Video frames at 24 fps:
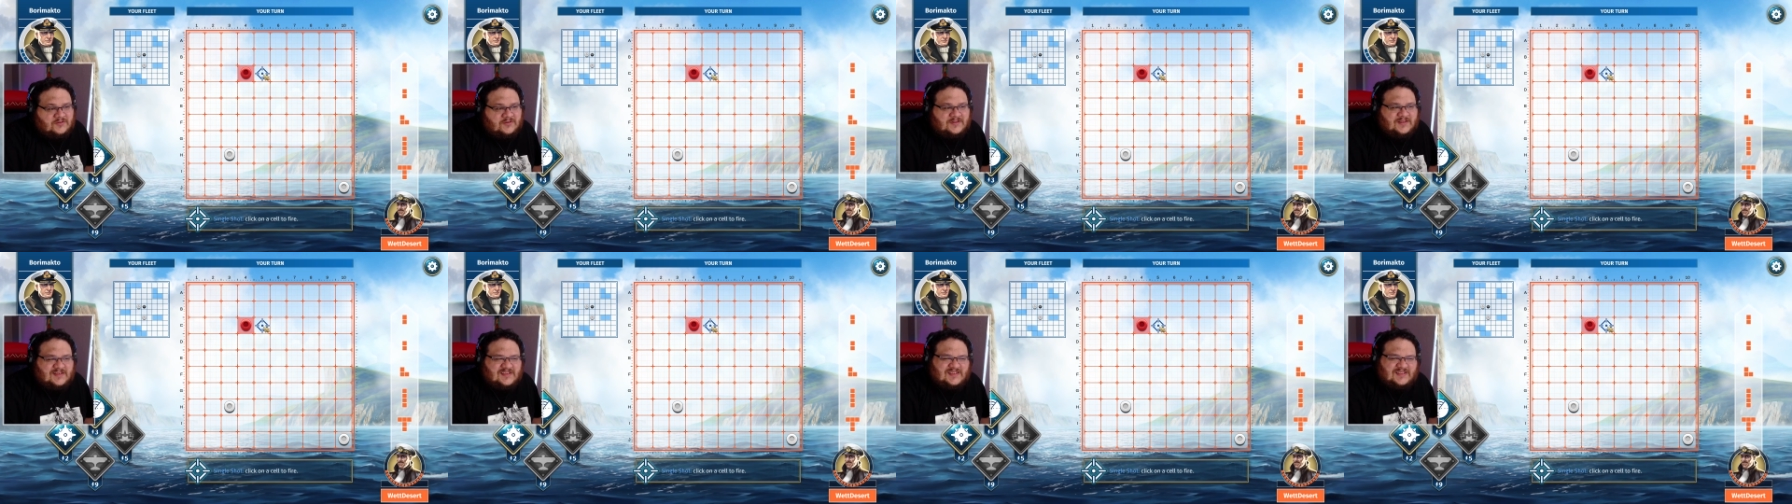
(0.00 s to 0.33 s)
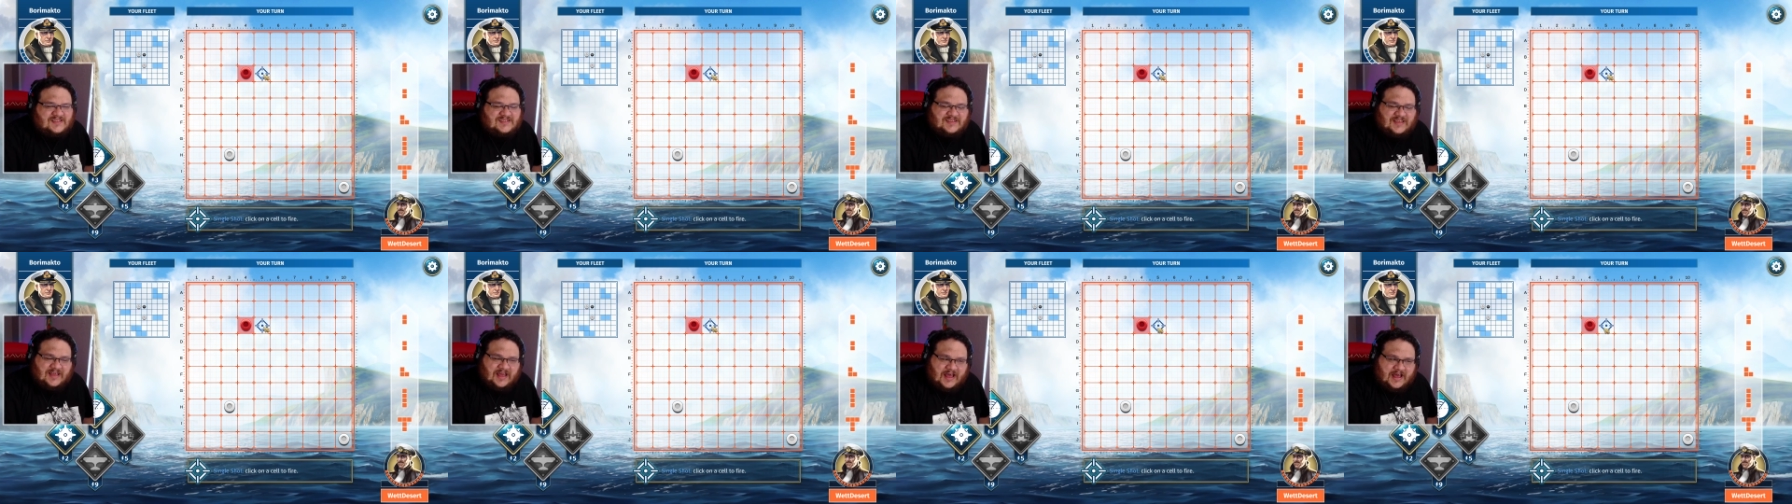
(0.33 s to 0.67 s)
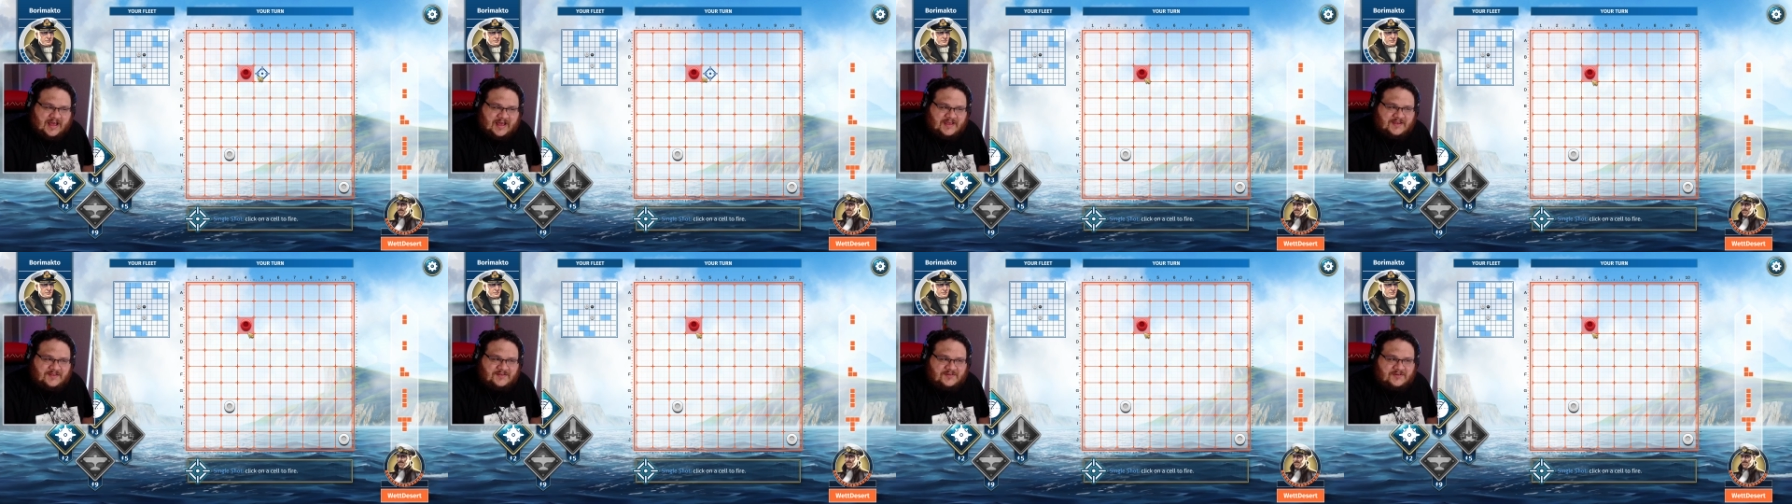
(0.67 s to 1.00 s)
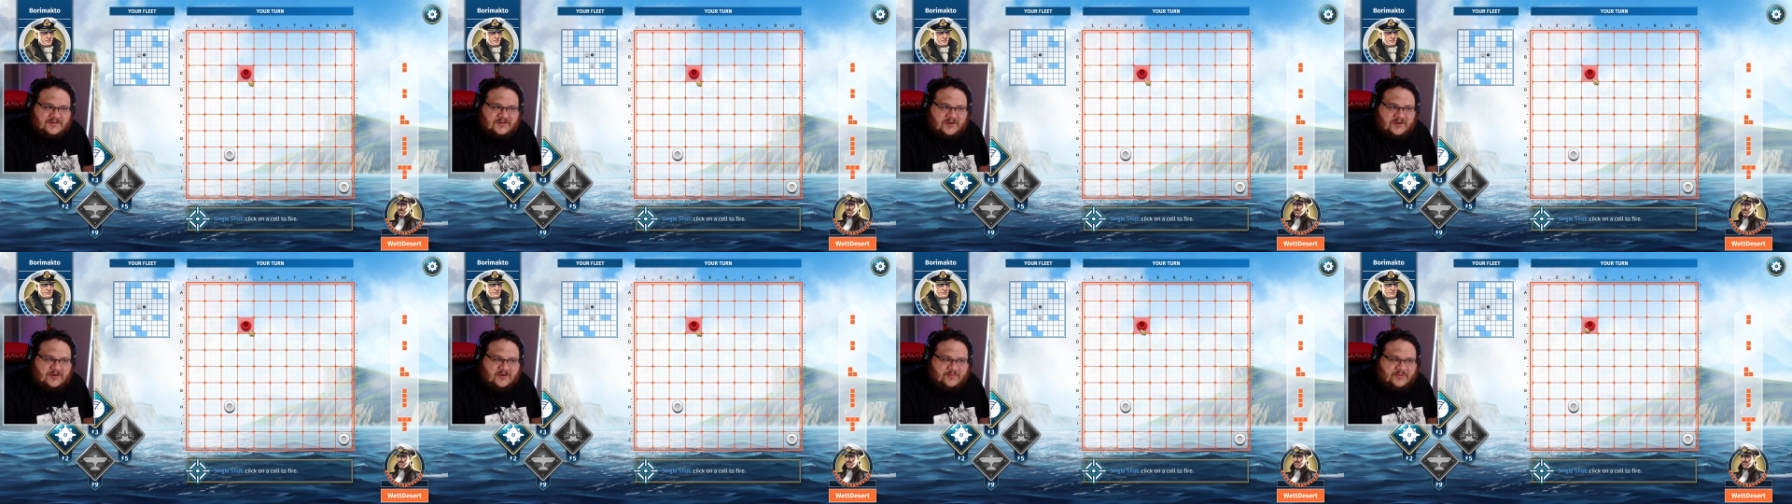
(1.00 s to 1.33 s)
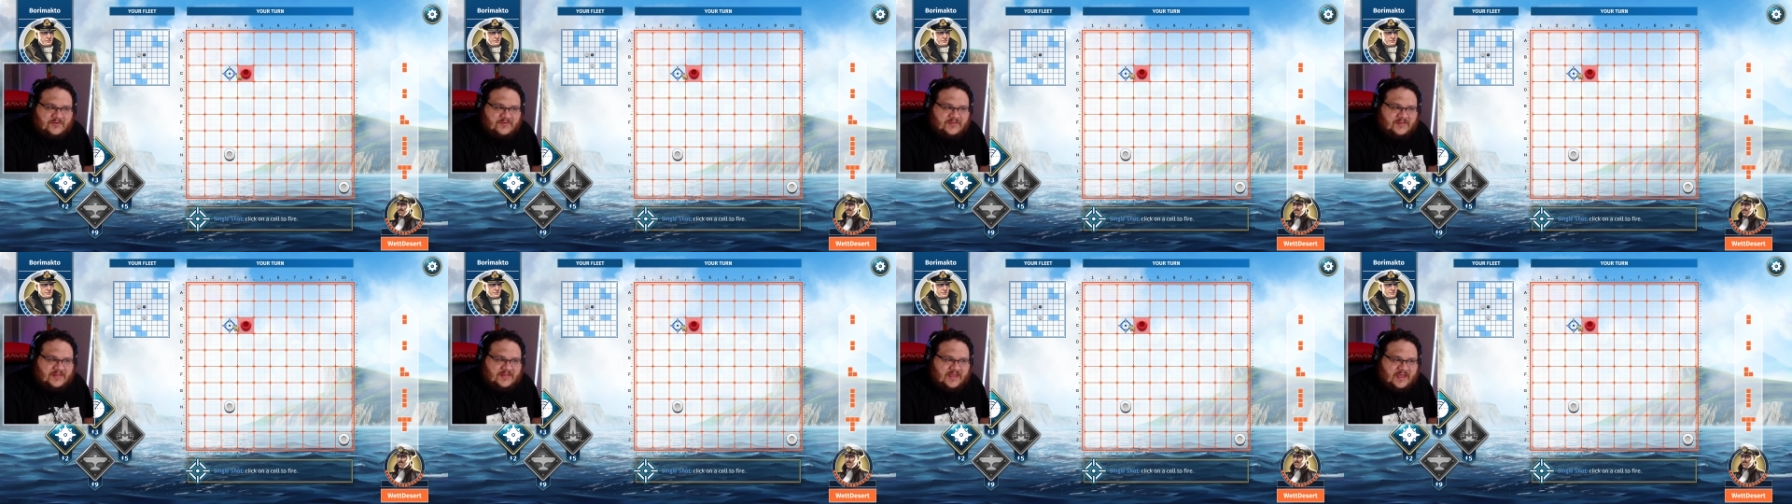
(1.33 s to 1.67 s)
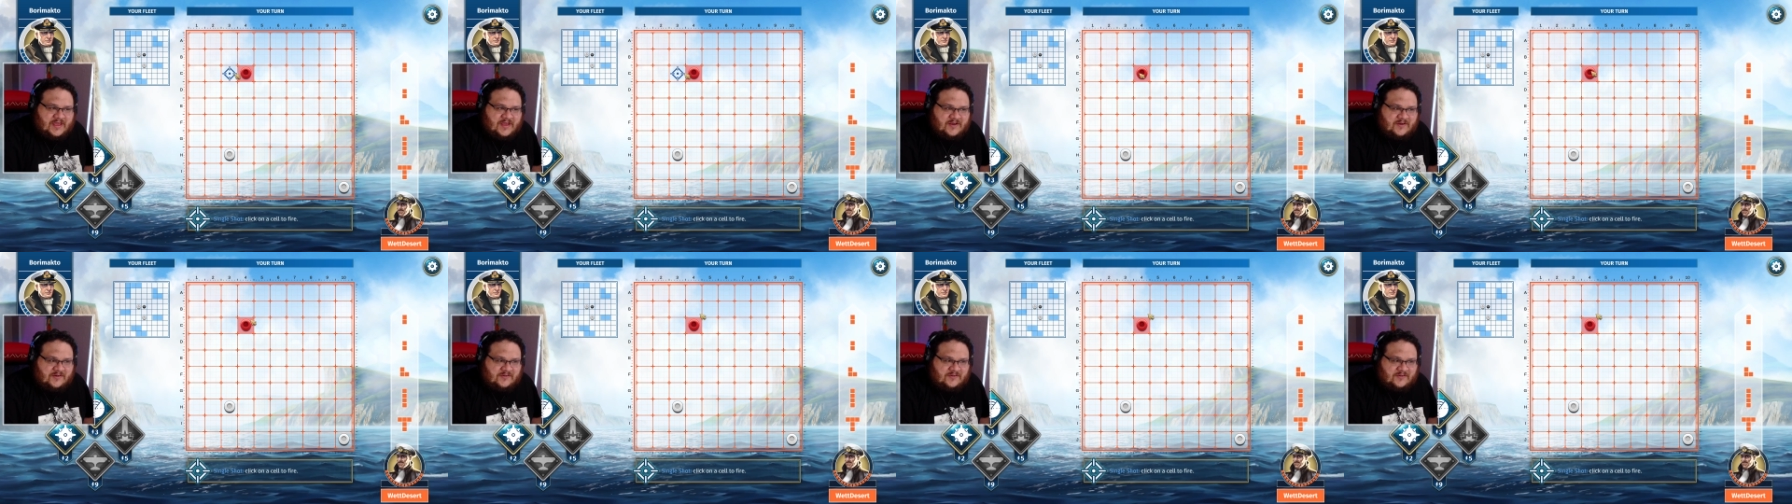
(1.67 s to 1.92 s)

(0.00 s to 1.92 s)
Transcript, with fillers: the sides or up and down?